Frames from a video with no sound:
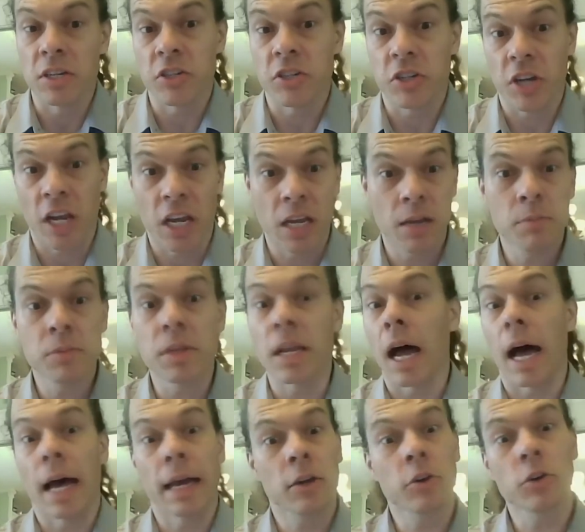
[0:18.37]
shame that
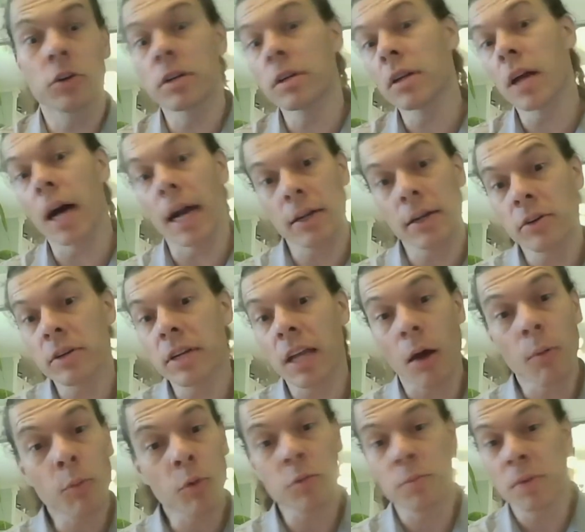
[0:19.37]
I couldn't I couldn't
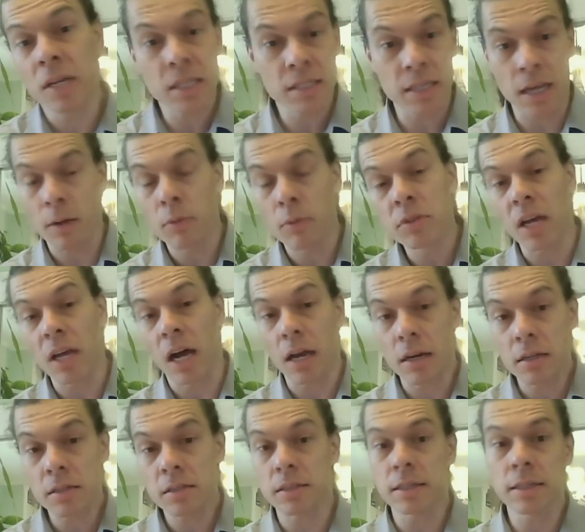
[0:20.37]
help with, because I was
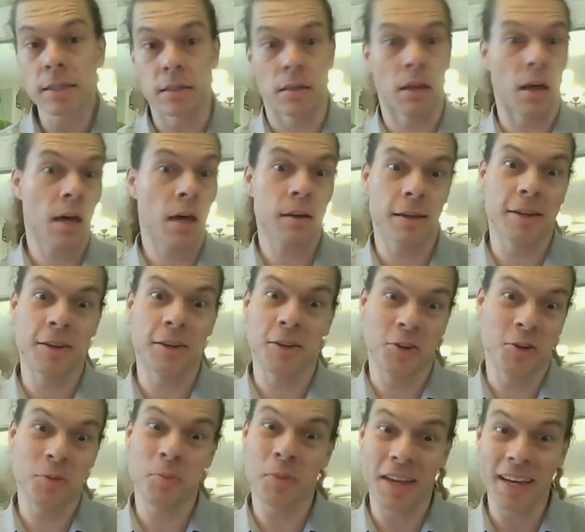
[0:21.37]
honestly not in a
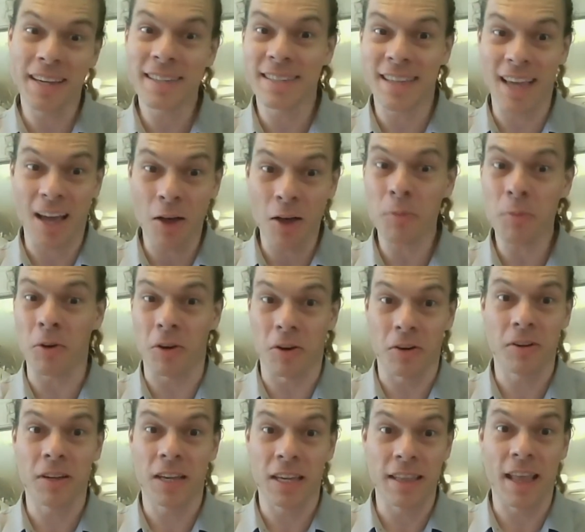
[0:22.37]
good place to help her
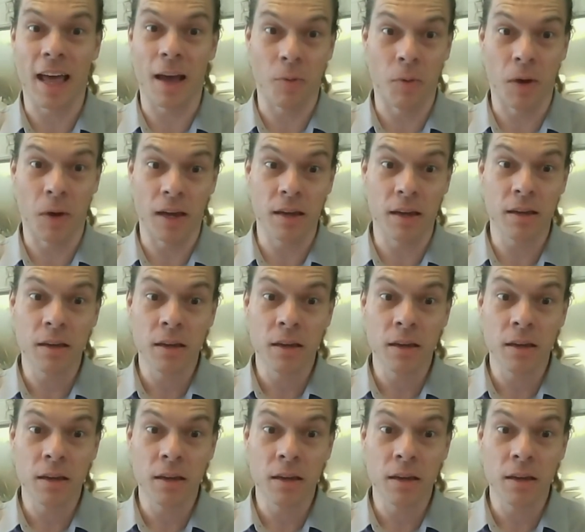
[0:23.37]
in that way.